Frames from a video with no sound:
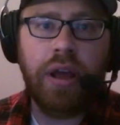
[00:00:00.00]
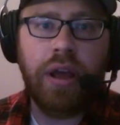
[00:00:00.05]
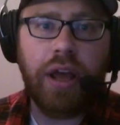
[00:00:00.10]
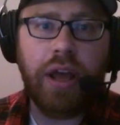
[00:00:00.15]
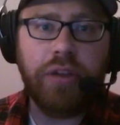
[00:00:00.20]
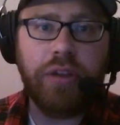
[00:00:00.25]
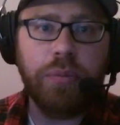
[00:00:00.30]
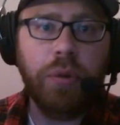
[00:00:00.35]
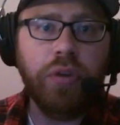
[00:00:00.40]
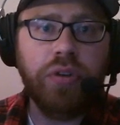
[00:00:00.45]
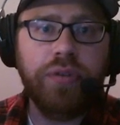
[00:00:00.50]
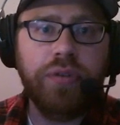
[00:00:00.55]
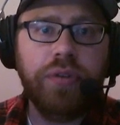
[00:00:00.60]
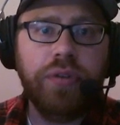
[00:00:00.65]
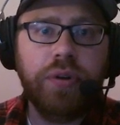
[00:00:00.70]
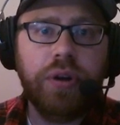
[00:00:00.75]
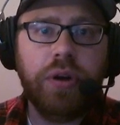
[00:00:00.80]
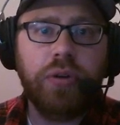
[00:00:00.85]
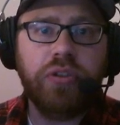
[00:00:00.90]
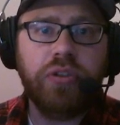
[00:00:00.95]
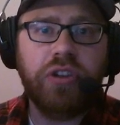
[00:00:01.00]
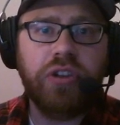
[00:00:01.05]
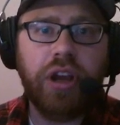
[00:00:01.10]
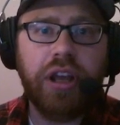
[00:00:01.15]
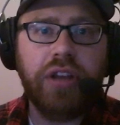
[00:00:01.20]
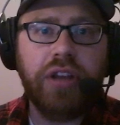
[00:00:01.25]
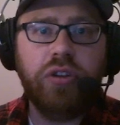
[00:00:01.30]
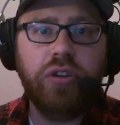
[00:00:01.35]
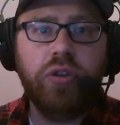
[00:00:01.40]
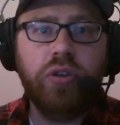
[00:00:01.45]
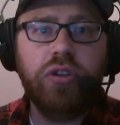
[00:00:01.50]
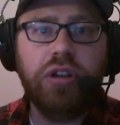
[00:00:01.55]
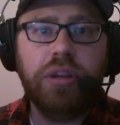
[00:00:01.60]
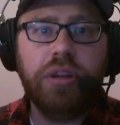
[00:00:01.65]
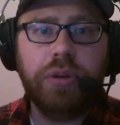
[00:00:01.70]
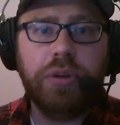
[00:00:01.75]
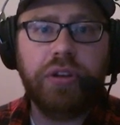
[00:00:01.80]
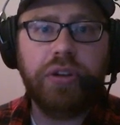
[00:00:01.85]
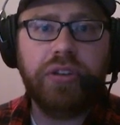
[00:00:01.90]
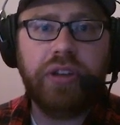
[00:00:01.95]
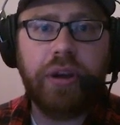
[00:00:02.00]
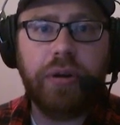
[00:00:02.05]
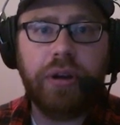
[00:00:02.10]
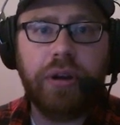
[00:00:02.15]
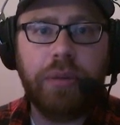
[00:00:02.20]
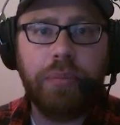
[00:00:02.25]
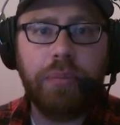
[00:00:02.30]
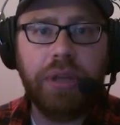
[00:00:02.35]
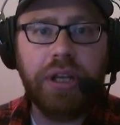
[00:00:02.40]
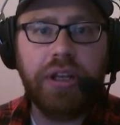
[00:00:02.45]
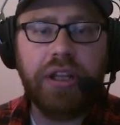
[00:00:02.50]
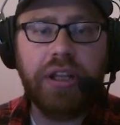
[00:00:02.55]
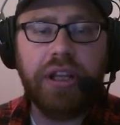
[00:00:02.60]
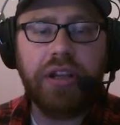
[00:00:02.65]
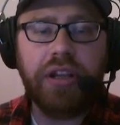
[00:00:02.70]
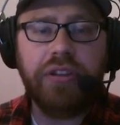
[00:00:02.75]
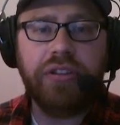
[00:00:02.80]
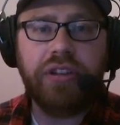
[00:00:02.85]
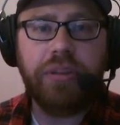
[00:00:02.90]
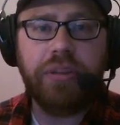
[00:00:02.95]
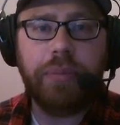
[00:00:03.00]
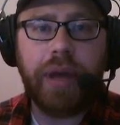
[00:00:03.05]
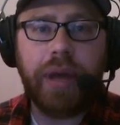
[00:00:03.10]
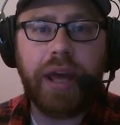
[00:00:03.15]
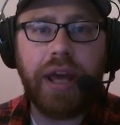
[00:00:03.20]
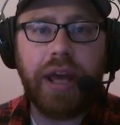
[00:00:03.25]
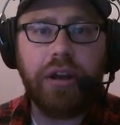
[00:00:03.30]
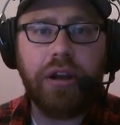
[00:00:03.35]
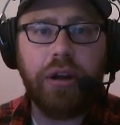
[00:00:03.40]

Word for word: As most of you know, Giants usually puts out a big DLC pack